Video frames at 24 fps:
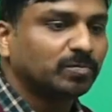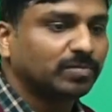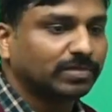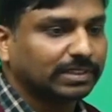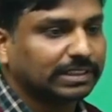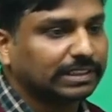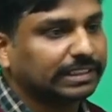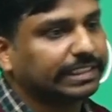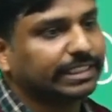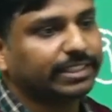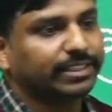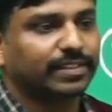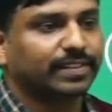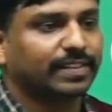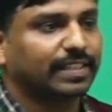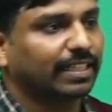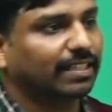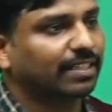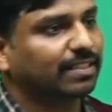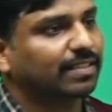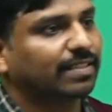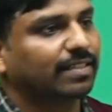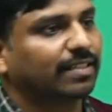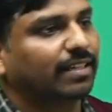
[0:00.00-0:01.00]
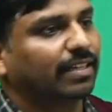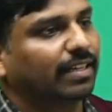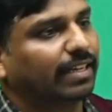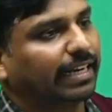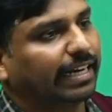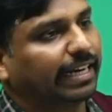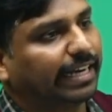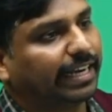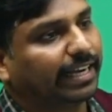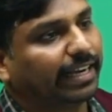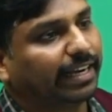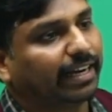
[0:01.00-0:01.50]
these things,
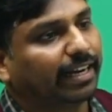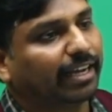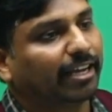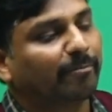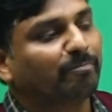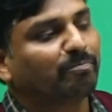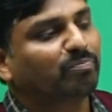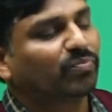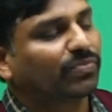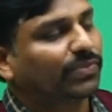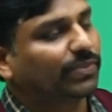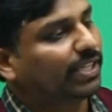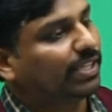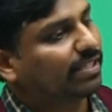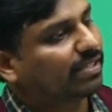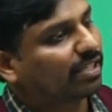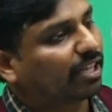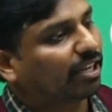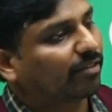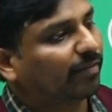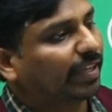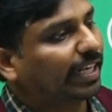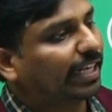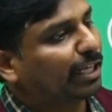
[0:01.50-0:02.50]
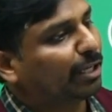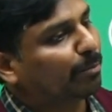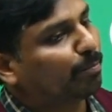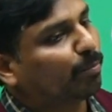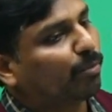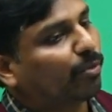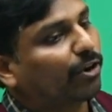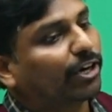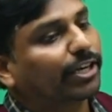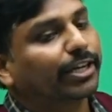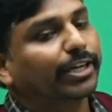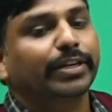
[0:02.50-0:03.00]
and these are very
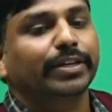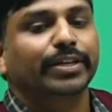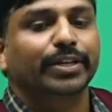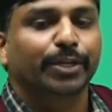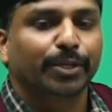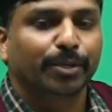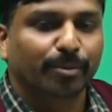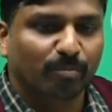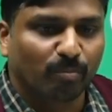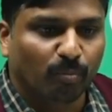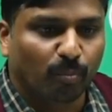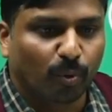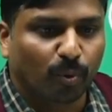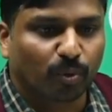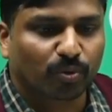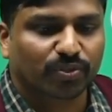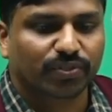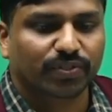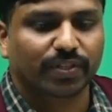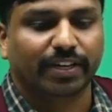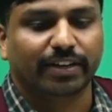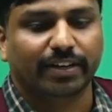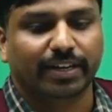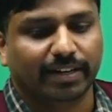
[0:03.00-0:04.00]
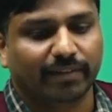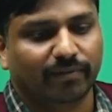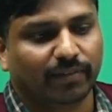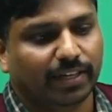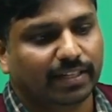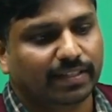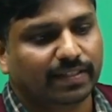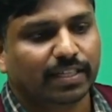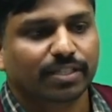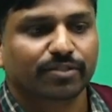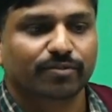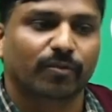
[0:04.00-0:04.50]
important books and
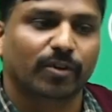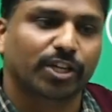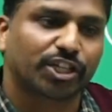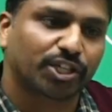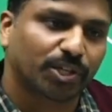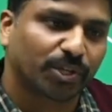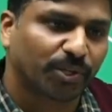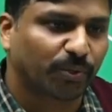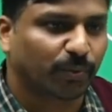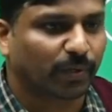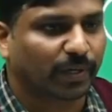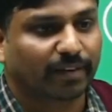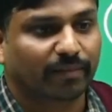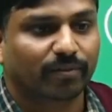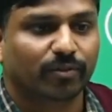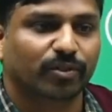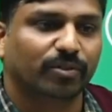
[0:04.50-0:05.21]
references which you have to